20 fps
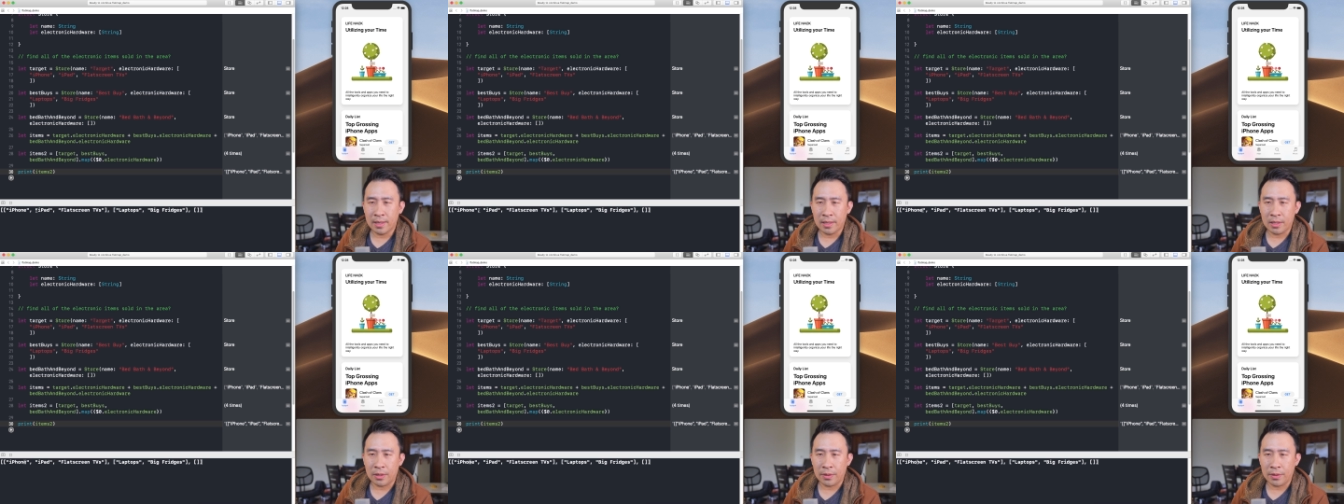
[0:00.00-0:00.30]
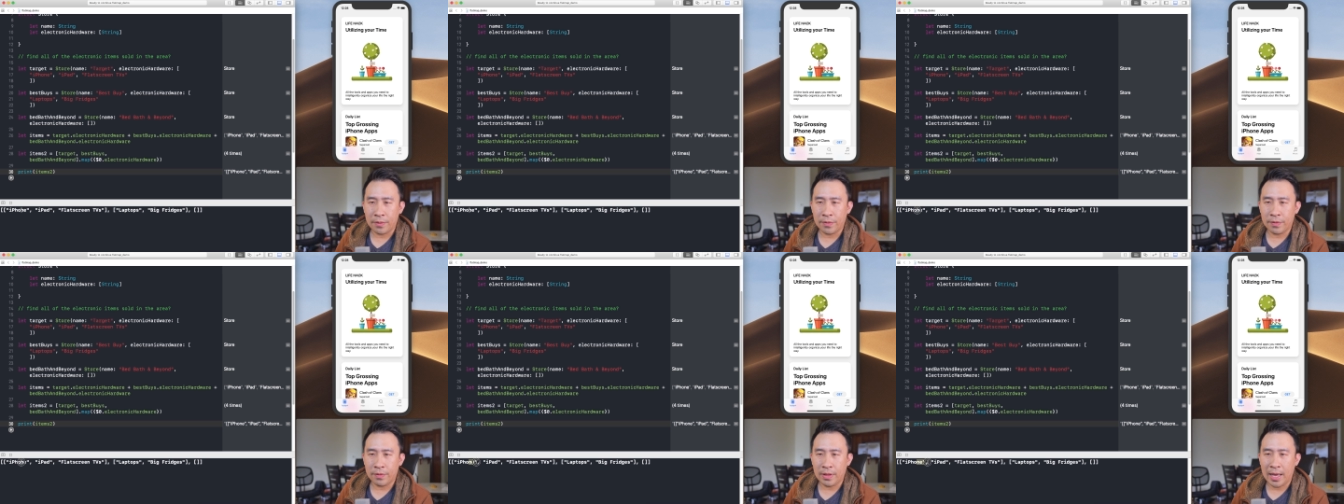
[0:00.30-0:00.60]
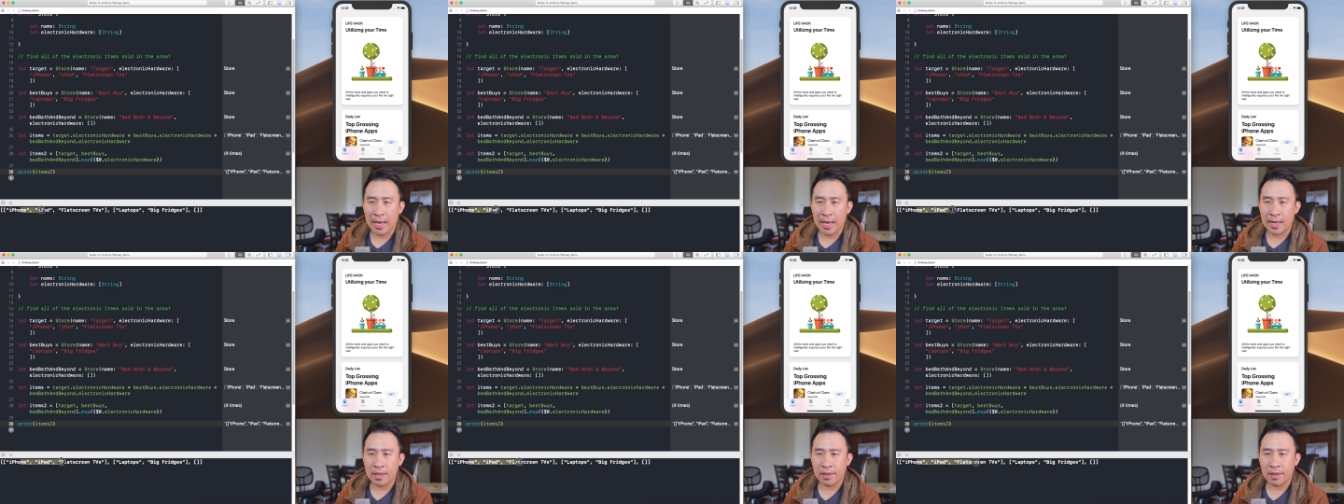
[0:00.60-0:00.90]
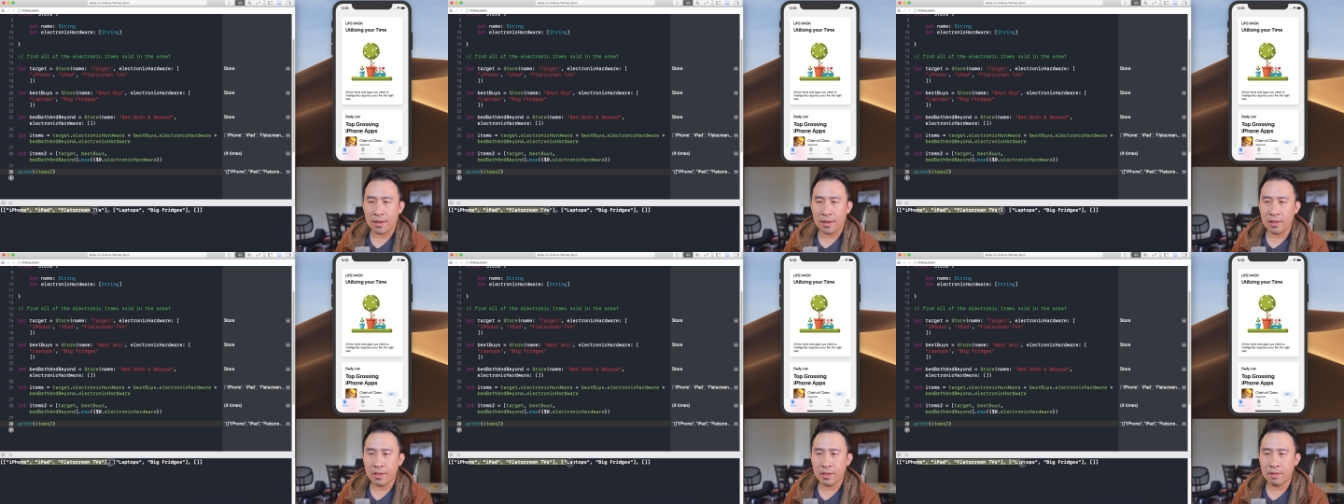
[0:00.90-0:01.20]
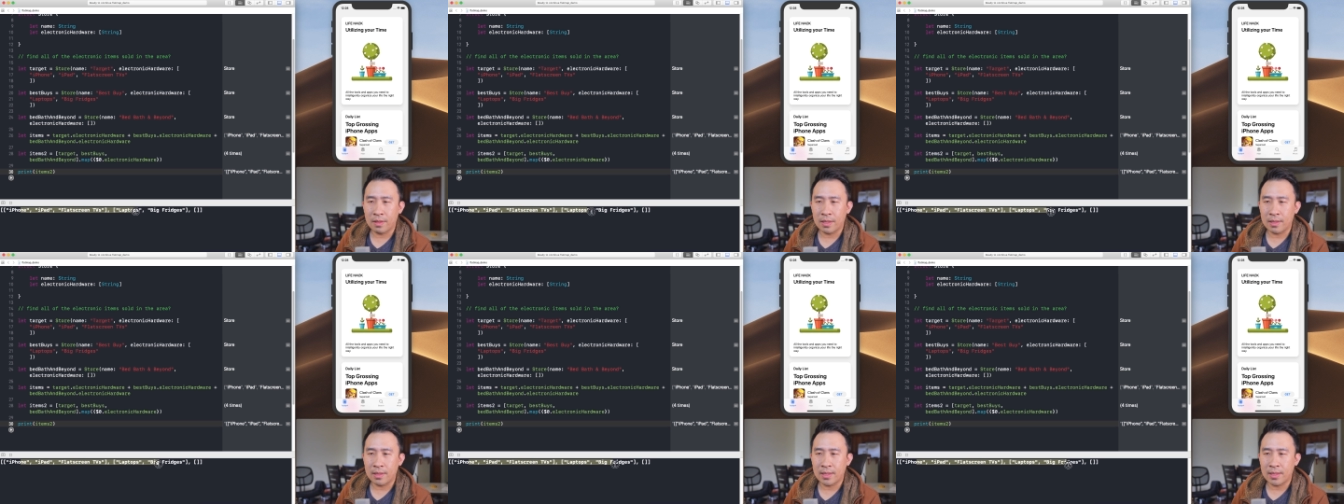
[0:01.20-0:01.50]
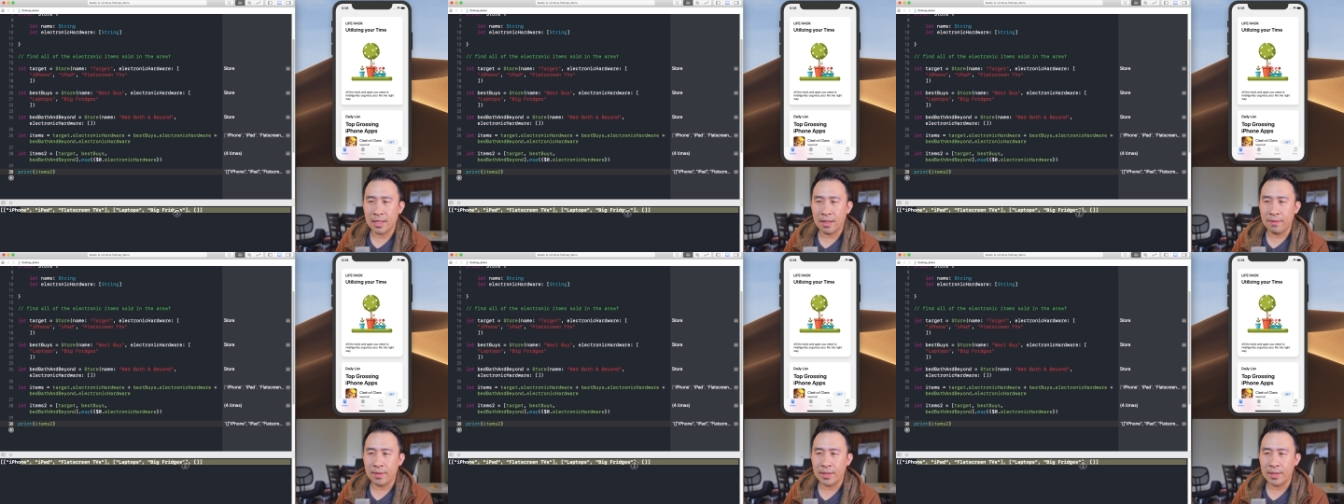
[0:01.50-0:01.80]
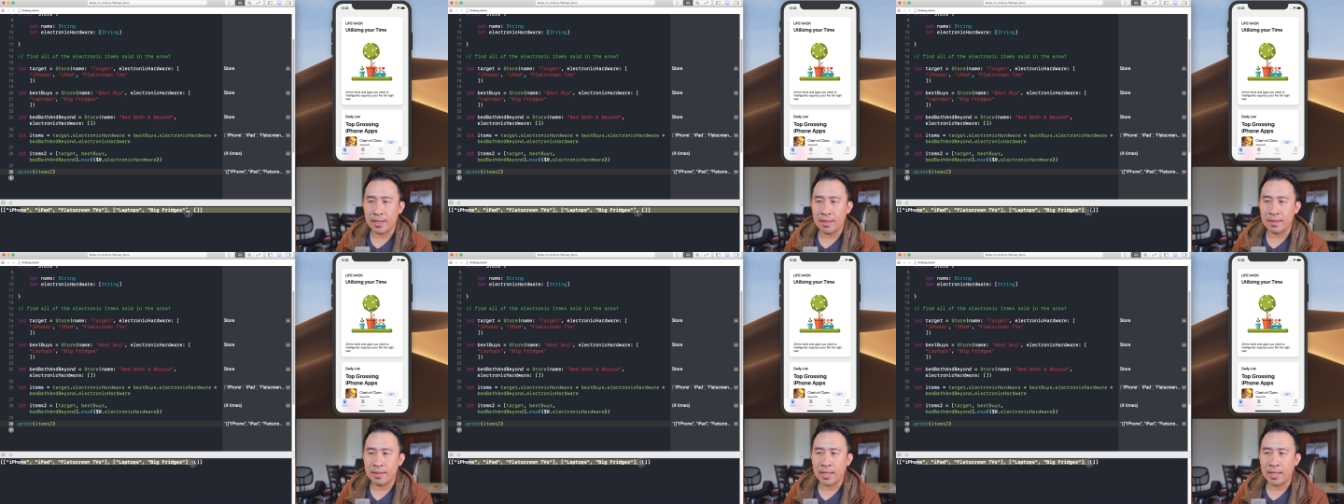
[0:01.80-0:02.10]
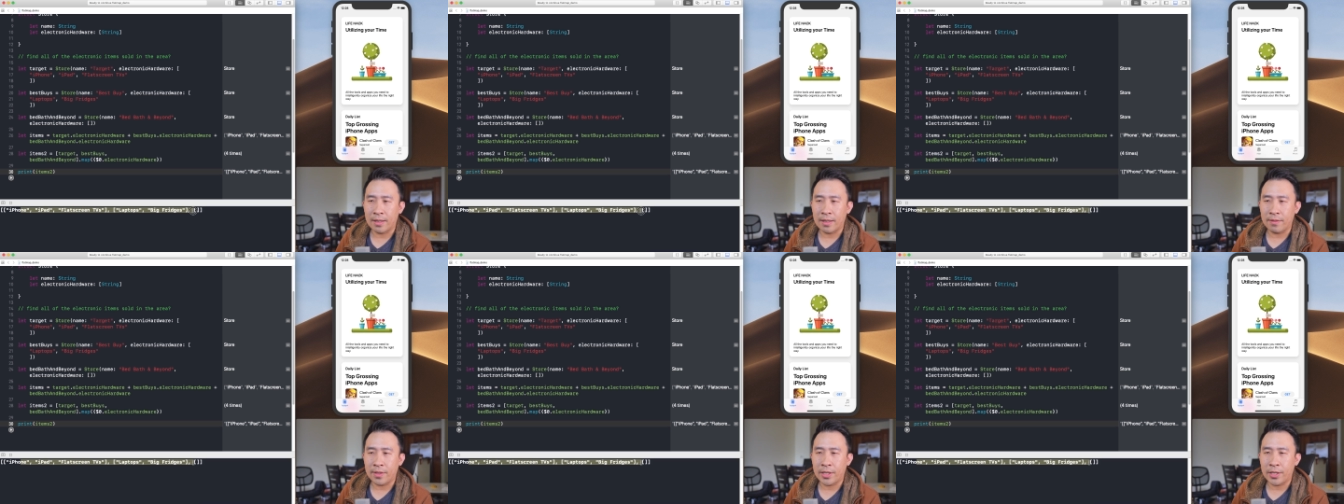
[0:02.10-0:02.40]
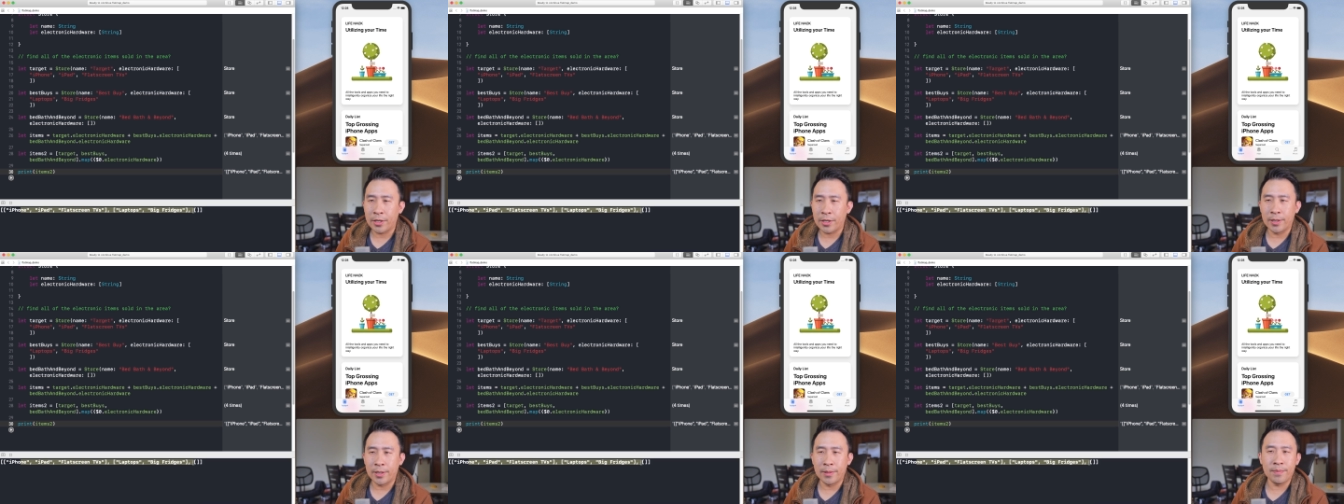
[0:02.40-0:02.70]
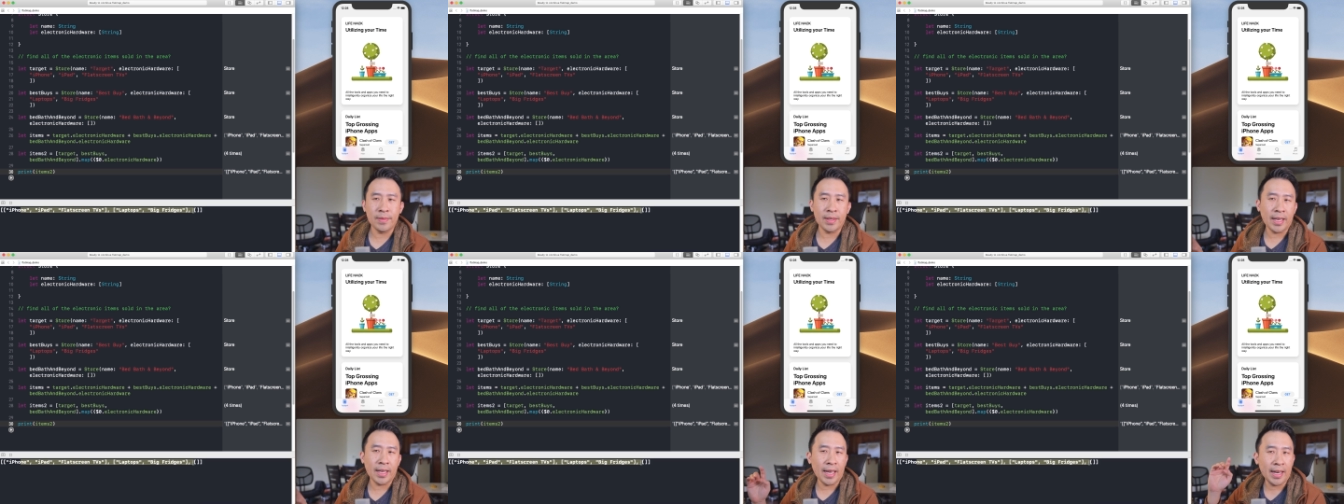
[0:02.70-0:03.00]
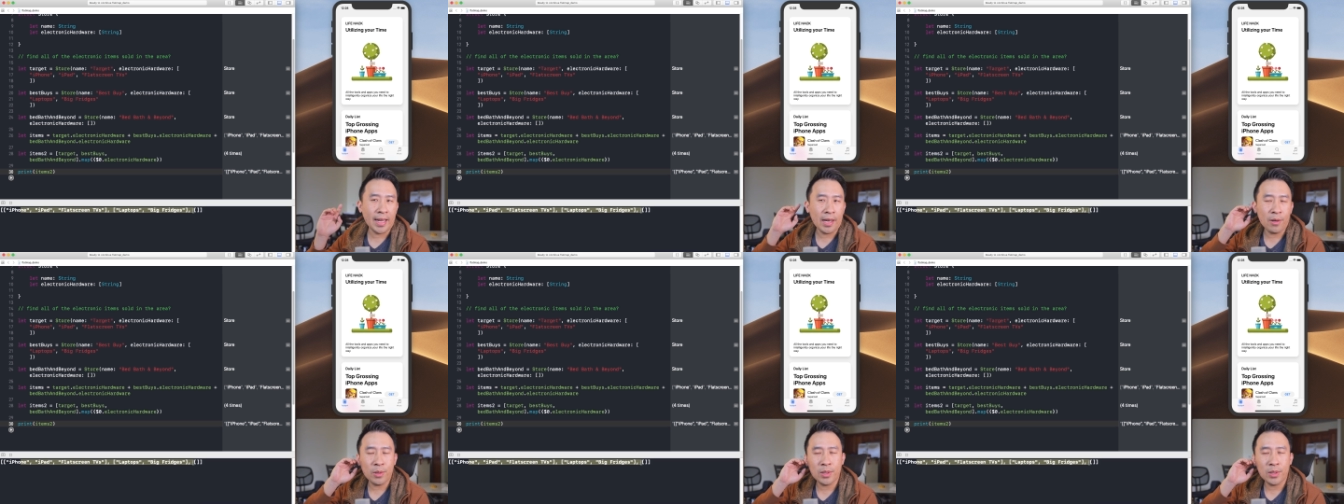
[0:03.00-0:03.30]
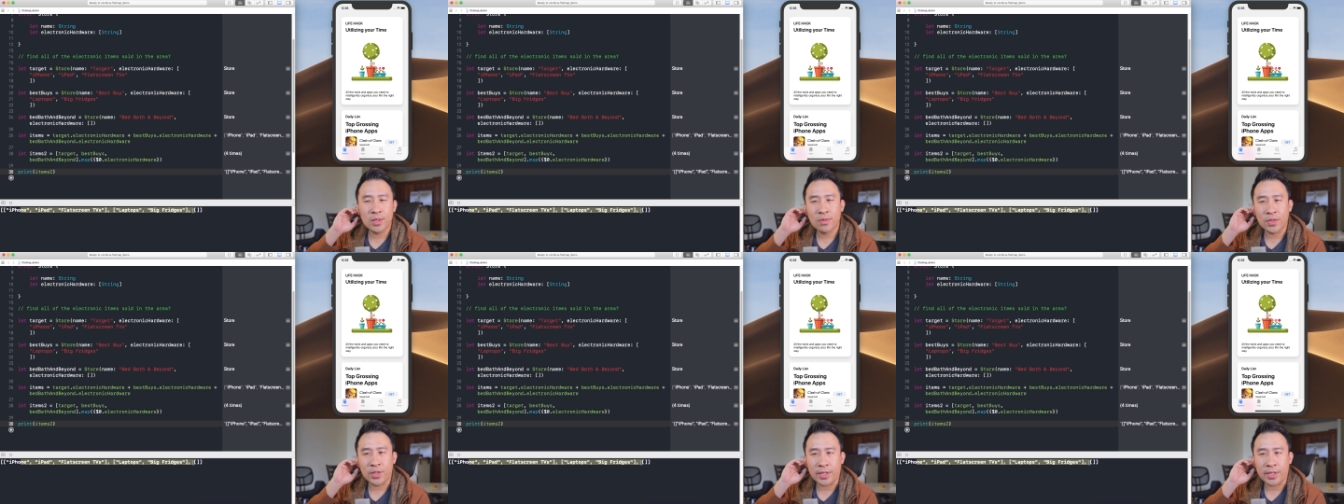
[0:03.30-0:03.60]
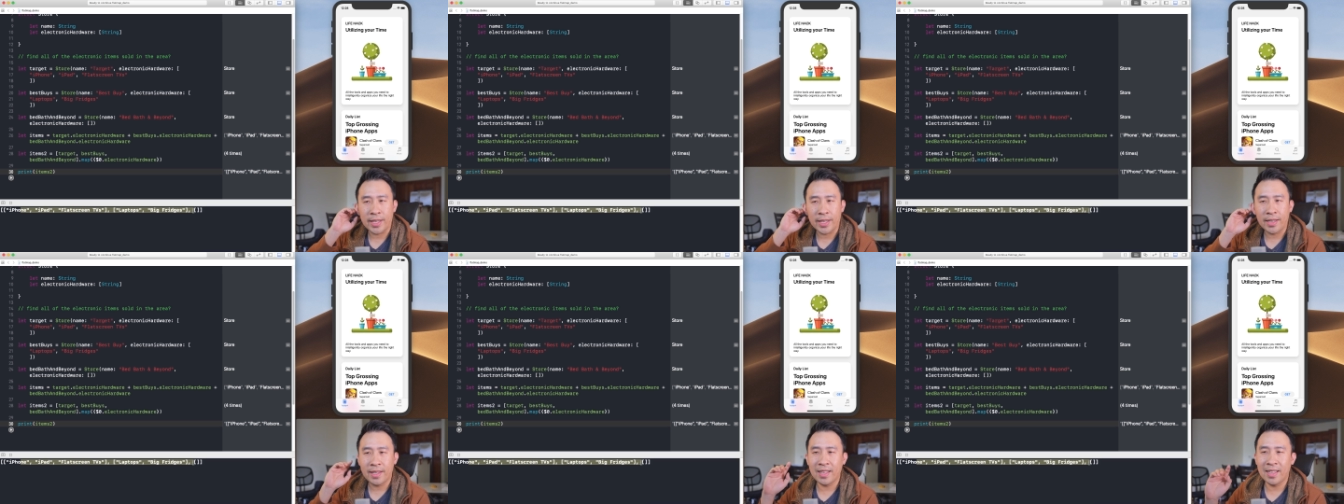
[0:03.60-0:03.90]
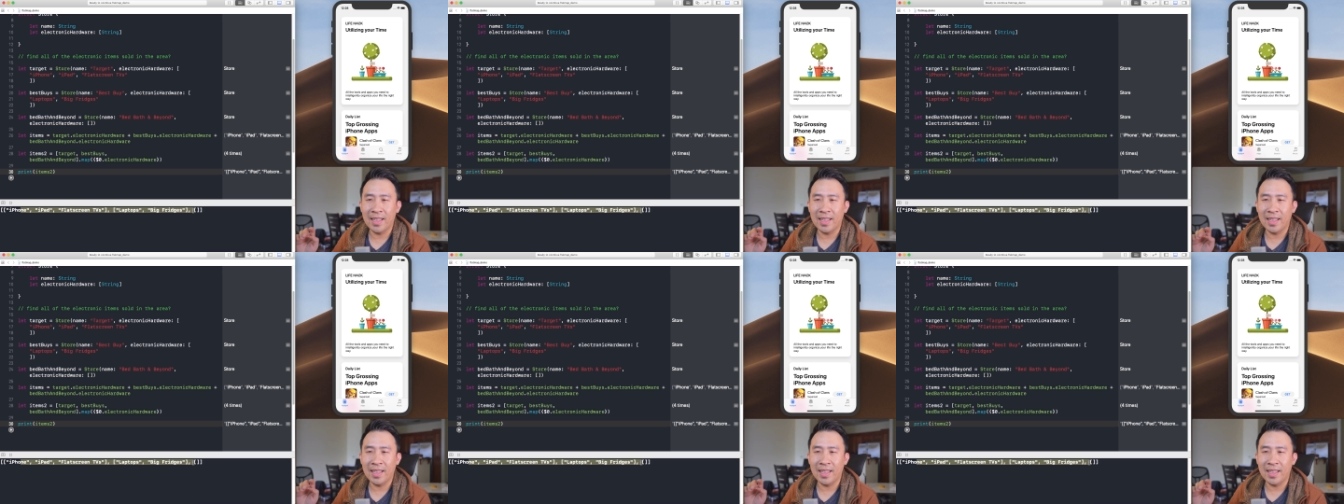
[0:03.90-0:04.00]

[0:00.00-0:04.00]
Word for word: you know, flatten all of the stuff inside of here. And I always forget